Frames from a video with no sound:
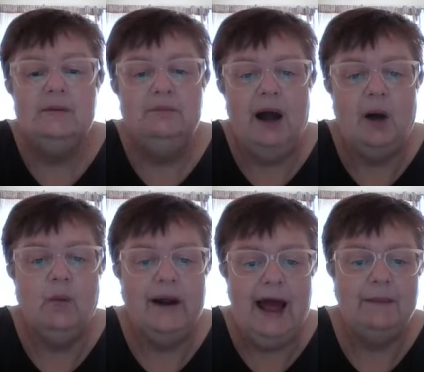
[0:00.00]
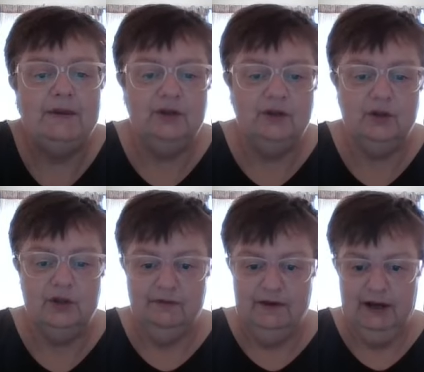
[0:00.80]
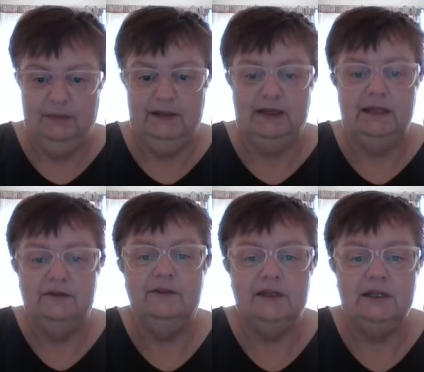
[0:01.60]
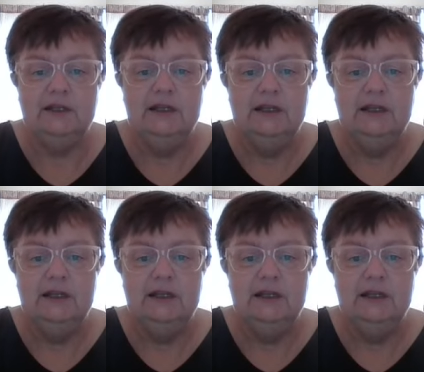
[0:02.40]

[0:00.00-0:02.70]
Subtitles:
but what happens to the developing infant